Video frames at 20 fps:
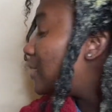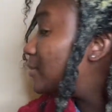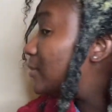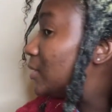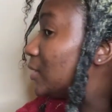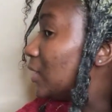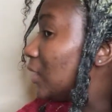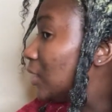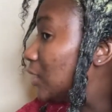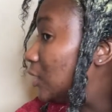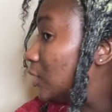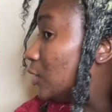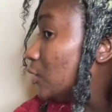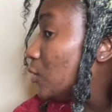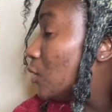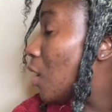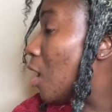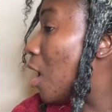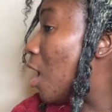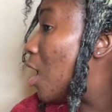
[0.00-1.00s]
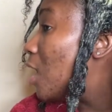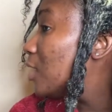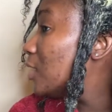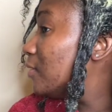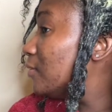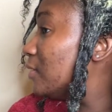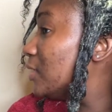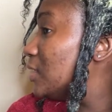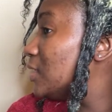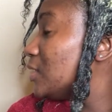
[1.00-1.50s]
telling you, all
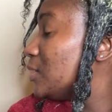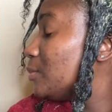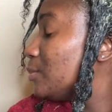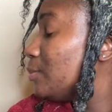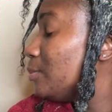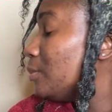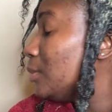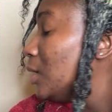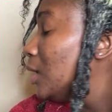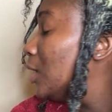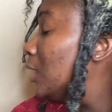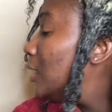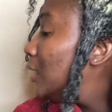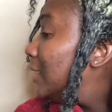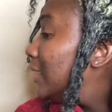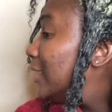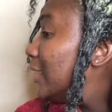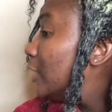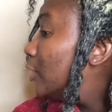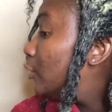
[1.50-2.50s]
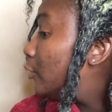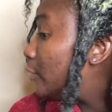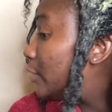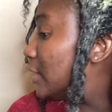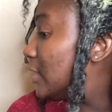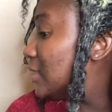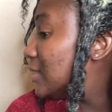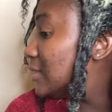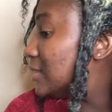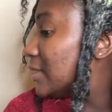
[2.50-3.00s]
of these
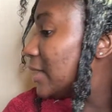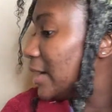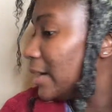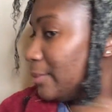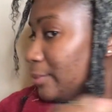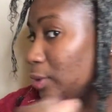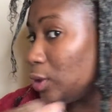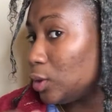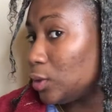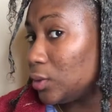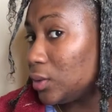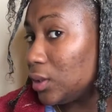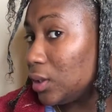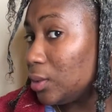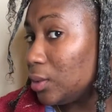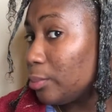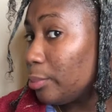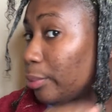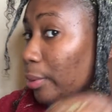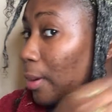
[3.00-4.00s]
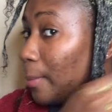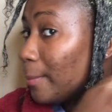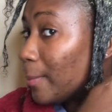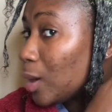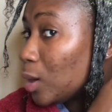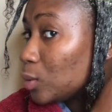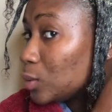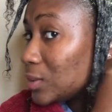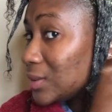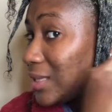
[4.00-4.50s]
ingredients that I'm using
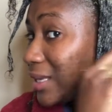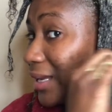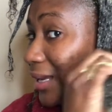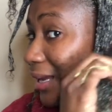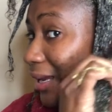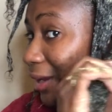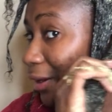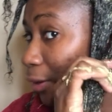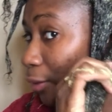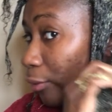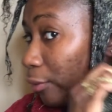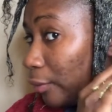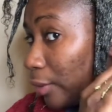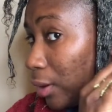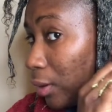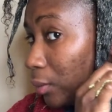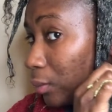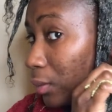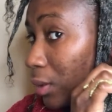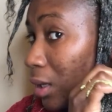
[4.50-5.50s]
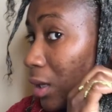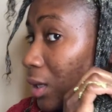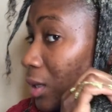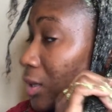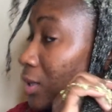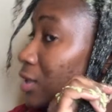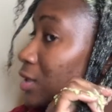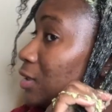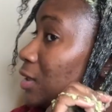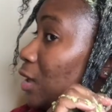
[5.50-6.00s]
promotes hair growth.
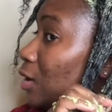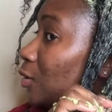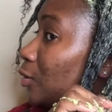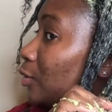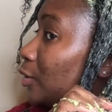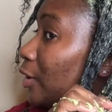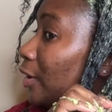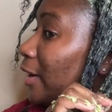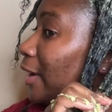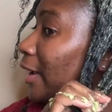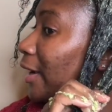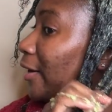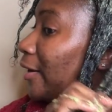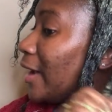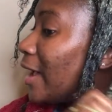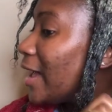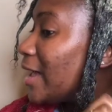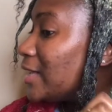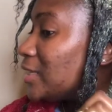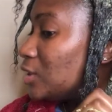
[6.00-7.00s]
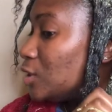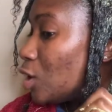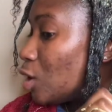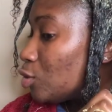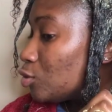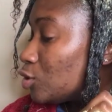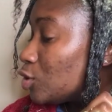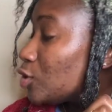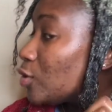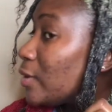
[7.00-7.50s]
So your hair has
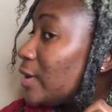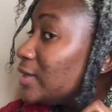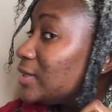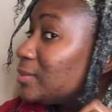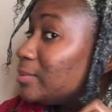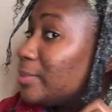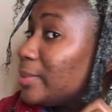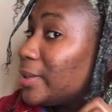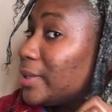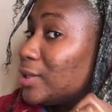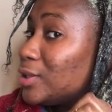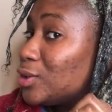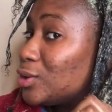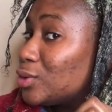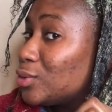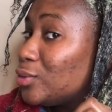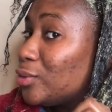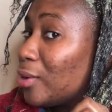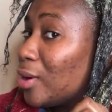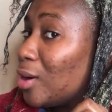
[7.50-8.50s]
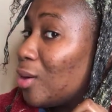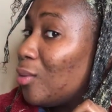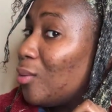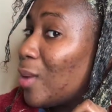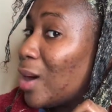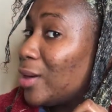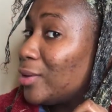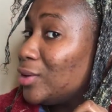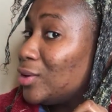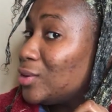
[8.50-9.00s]
no choice but to grow
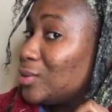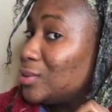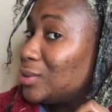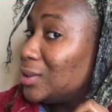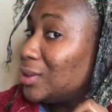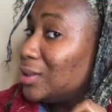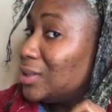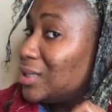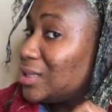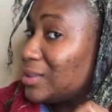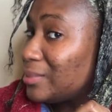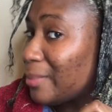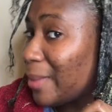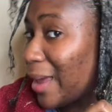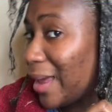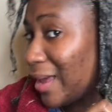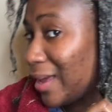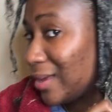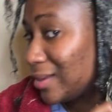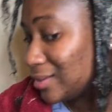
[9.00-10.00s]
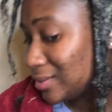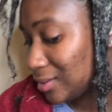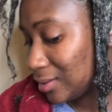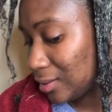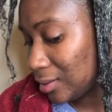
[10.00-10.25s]
while using this mask.